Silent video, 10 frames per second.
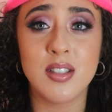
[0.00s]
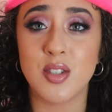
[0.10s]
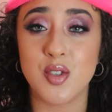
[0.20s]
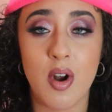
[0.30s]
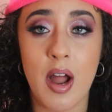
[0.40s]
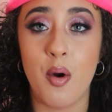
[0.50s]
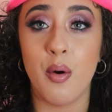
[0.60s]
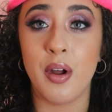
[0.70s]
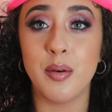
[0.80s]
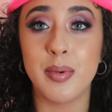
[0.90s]
is a dry
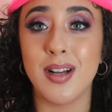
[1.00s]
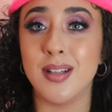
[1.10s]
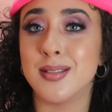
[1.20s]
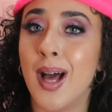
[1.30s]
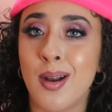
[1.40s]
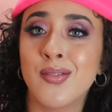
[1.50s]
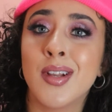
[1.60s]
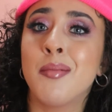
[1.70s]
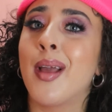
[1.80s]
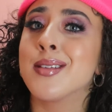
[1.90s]
oil, because that don't
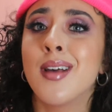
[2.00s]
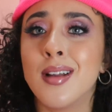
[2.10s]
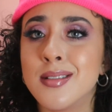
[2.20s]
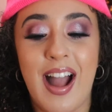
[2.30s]
really make sense.